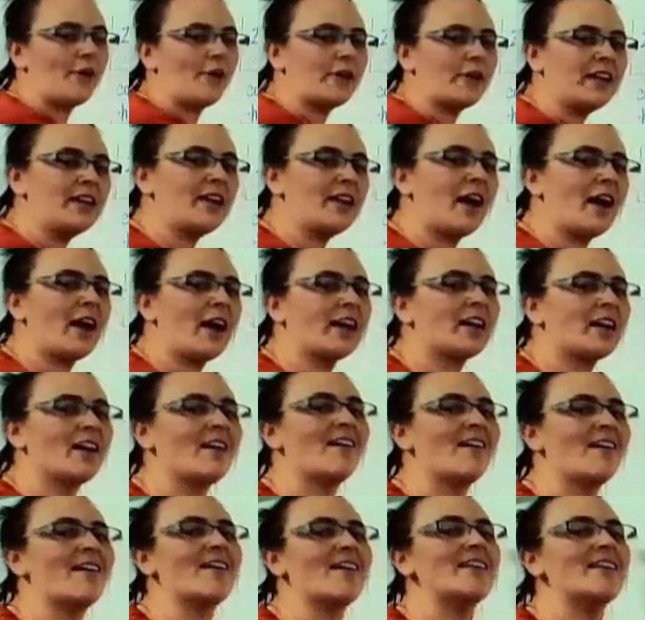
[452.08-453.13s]
can I
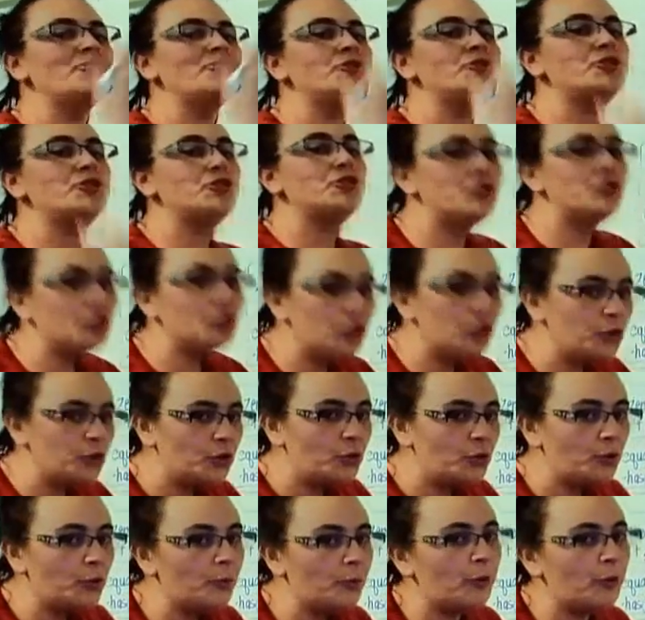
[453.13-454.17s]

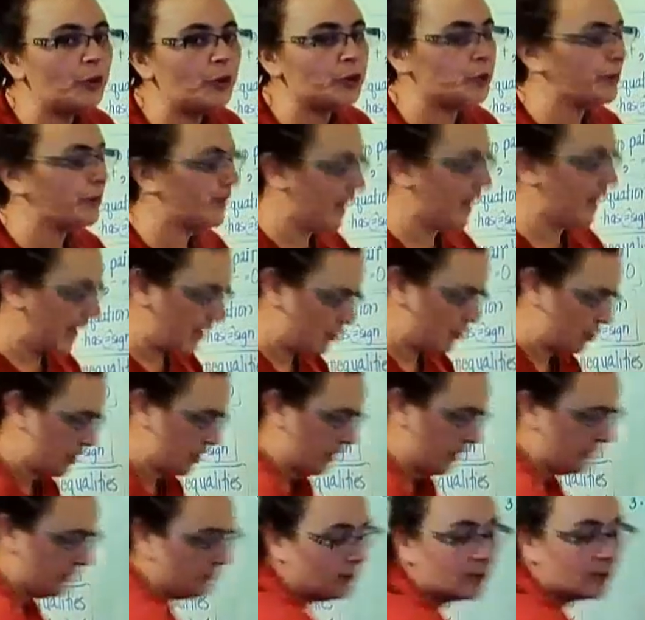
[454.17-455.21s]
undo
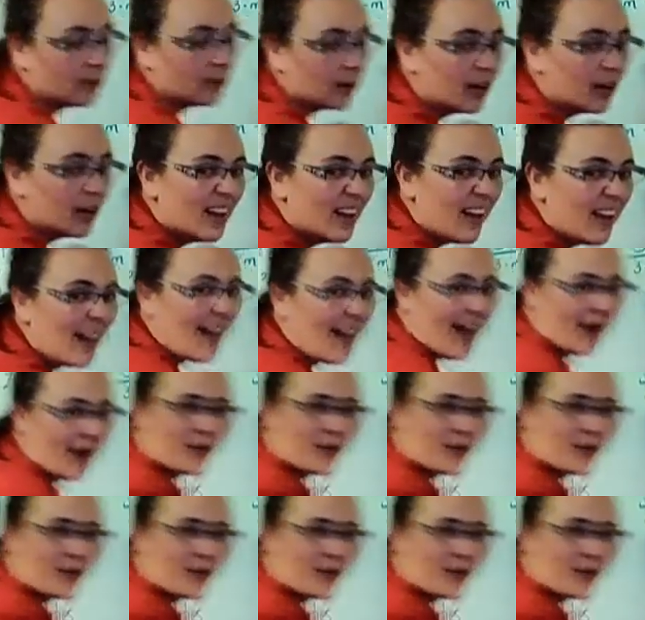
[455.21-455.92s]
multiplication? How